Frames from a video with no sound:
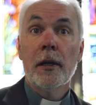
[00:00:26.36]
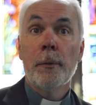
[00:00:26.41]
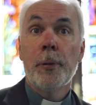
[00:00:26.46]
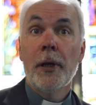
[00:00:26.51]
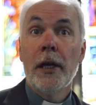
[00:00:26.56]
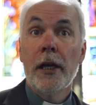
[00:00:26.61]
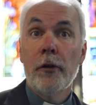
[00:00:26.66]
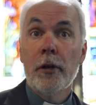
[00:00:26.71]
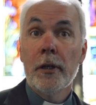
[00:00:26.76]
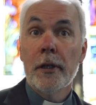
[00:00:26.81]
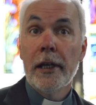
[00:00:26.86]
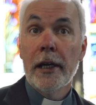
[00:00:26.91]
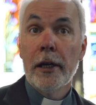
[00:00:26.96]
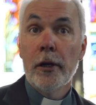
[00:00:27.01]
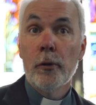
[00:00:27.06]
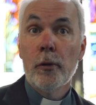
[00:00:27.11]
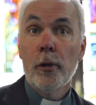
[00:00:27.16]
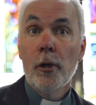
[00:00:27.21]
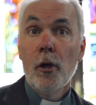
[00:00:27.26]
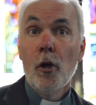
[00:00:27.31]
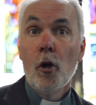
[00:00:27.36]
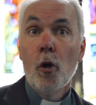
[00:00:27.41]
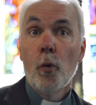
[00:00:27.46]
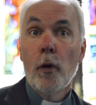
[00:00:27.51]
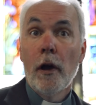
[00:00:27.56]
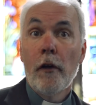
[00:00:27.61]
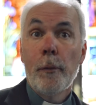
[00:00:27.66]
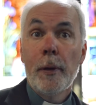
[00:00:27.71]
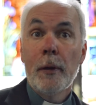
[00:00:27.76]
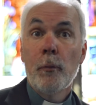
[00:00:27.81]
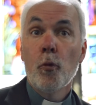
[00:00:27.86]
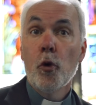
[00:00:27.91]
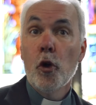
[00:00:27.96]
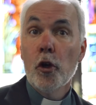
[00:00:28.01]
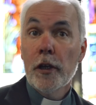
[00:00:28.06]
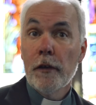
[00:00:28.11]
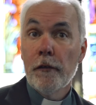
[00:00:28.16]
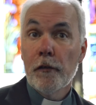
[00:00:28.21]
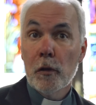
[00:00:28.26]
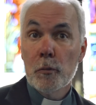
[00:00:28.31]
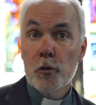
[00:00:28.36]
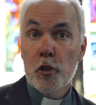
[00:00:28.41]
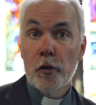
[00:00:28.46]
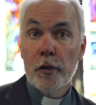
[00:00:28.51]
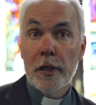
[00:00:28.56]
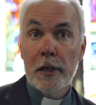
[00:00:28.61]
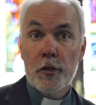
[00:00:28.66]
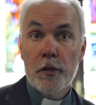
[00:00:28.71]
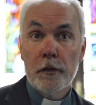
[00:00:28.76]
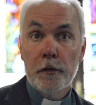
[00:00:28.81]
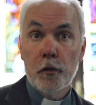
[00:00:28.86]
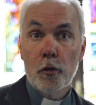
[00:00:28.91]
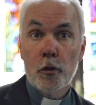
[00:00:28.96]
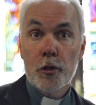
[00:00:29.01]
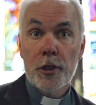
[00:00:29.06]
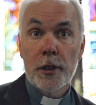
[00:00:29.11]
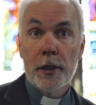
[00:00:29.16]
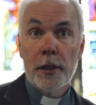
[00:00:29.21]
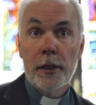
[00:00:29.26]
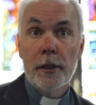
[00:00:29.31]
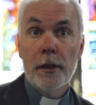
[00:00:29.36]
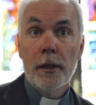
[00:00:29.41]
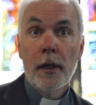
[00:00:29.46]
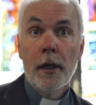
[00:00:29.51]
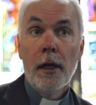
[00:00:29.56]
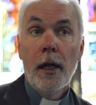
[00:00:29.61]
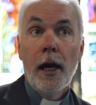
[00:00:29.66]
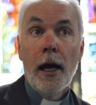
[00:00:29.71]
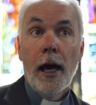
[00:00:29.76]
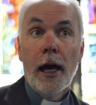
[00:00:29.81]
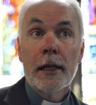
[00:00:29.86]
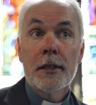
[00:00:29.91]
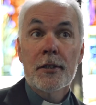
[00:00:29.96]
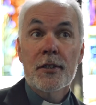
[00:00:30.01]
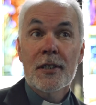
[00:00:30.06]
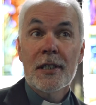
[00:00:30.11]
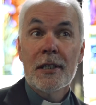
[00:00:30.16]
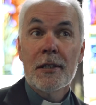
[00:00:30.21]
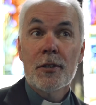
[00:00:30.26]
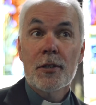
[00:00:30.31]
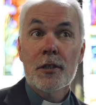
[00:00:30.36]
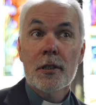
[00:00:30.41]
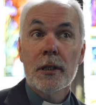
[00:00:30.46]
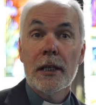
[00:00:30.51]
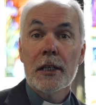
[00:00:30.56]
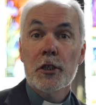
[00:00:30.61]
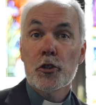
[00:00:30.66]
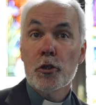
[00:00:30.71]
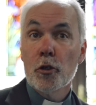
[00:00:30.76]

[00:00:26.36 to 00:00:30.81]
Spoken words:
a period now where we've been working from 2014, and since last